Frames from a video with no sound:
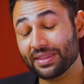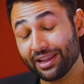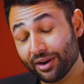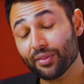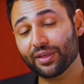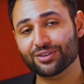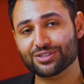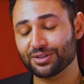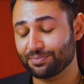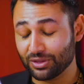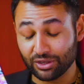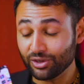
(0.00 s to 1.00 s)
And now thanks to
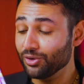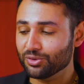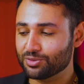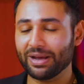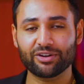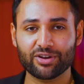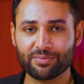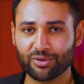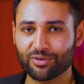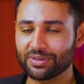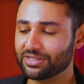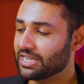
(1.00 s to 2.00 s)
huge battery
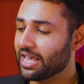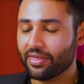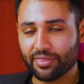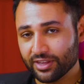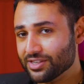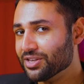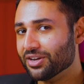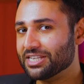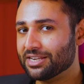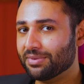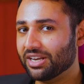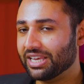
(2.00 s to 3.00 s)
improvements, this
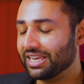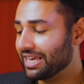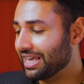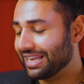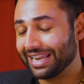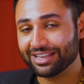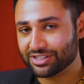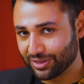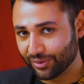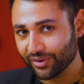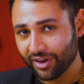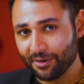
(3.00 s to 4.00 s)
13 mini lasts
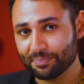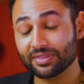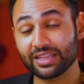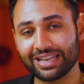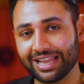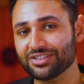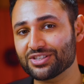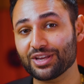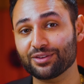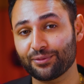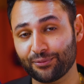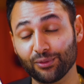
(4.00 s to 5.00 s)
longer than last
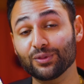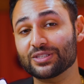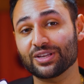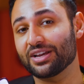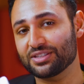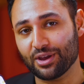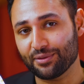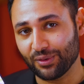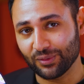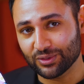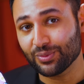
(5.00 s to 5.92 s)
year's full-size iPhone